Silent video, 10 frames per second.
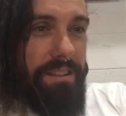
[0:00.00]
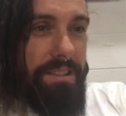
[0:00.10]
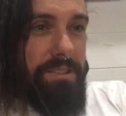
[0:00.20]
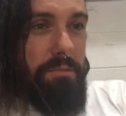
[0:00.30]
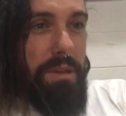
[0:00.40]

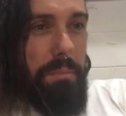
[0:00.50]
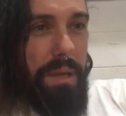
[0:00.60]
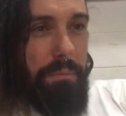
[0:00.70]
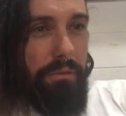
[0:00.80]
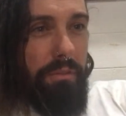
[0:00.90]
There's so many
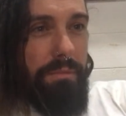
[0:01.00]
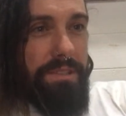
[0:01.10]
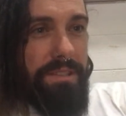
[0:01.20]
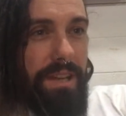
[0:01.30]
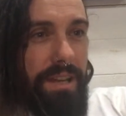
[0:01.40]
people from the
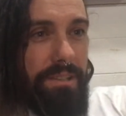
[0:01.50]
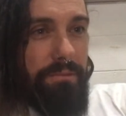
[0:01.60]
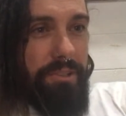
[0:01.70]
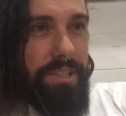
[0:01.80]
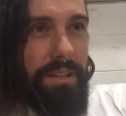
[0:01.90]
States
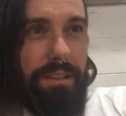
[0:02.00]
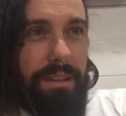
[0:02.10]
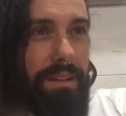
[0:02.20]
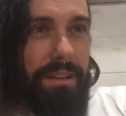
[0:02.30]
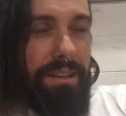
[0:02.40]
watching.
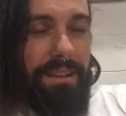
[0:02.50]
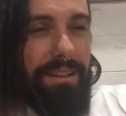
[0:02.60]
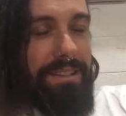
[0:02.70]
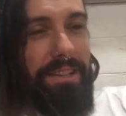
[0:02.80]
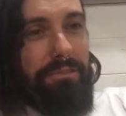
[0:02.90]

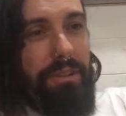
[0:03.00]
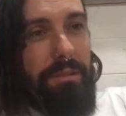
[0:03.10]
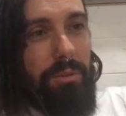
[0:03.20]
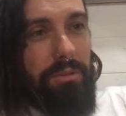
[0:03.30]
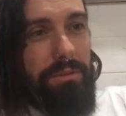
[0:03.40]
It's
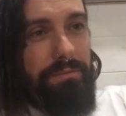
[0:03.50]
incredible.